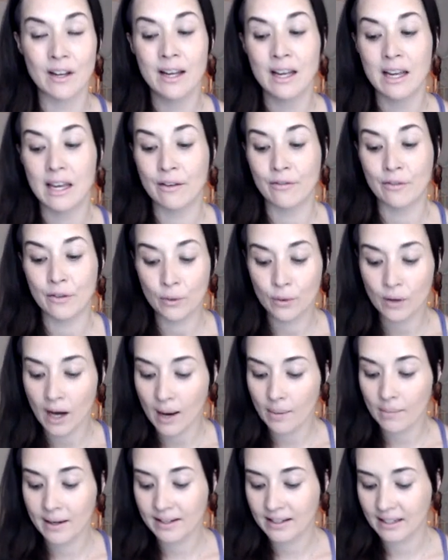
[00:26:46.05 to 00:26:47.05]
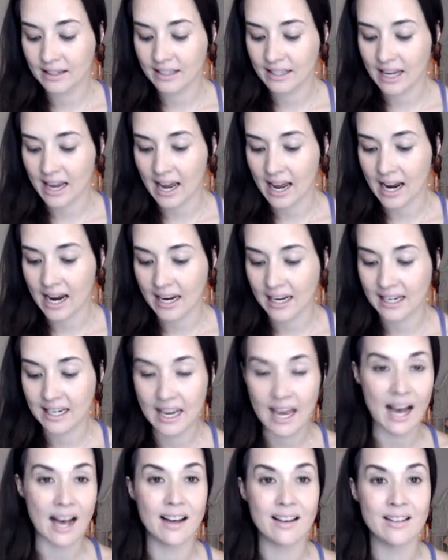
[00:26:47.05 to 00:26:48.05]
If you comment and say
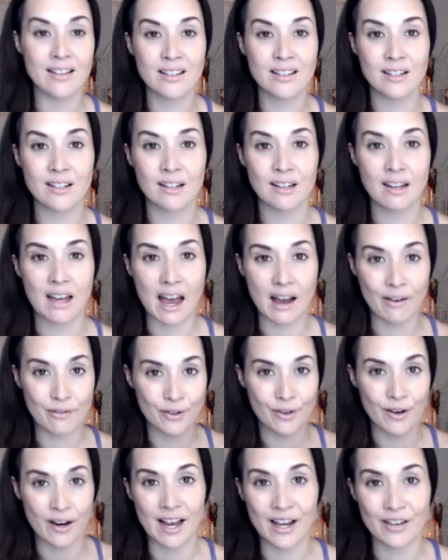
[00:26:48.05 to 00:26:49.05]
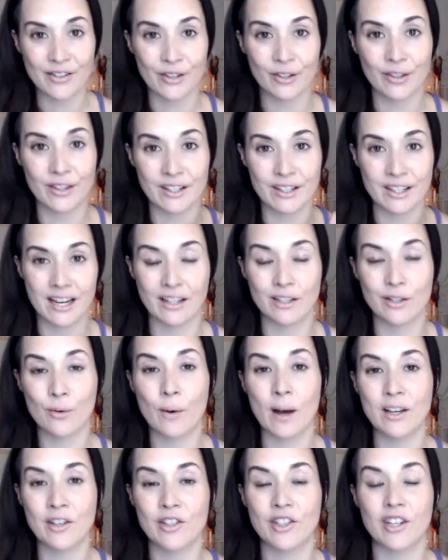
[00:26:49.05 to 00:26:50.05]
yes, after I ask you this next
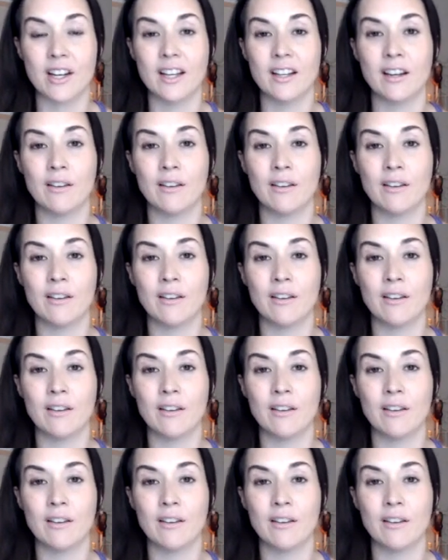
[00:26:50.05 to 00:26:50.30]
question.